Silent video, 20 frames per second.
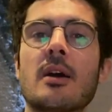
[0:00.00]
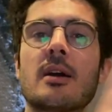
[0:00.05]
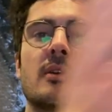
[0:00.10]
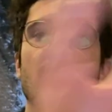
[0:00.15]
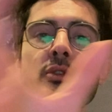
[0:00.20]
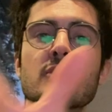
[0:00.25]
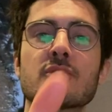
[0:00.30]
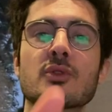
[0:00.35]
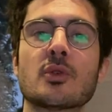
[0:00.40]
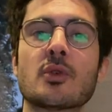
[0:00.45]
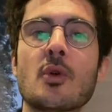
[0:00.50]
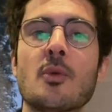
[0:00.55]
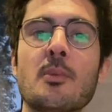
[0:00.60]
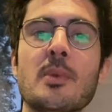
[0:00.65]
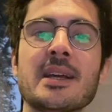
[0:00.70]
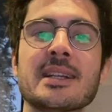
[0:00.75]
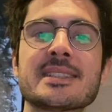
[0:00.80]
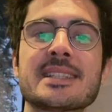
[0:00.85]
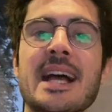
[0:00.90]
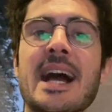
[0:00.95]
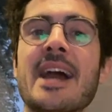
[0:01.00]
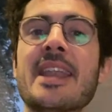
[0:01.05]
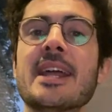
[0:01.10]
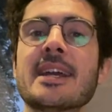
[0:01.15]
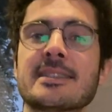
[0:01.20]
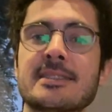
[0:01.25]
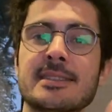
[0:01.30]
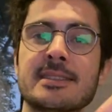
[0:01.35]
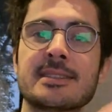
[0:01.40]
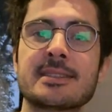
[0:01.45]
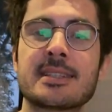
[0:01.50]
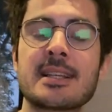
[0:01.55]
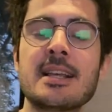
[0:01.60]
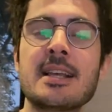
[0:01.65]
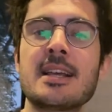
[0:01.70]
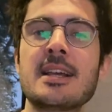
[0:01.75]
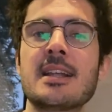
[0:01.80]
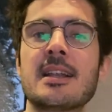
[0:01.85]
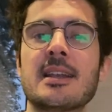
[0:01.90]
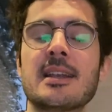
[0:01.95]
also complex annexes
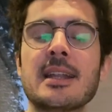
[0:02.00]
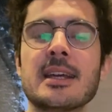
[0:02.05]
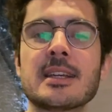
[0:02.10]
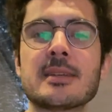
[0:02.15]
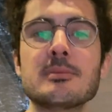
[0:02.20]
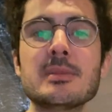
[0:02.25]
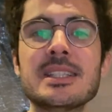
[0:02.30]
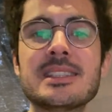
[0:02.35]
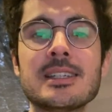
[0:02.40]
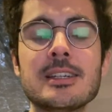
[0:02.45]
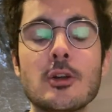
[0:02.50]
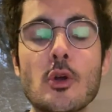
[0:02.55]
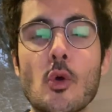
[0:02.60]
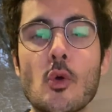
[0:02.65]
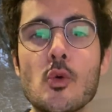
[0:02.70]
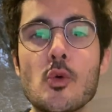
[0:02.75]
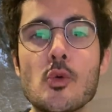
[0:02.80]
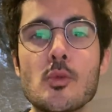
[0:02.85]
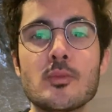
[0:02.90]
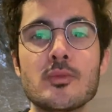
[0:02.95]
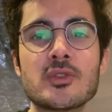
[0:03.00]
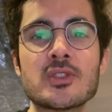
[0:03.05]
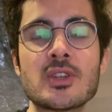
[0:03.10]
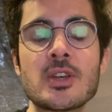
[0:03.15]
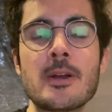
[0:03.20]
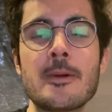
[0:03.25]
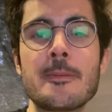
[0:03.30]
like meeting rooms,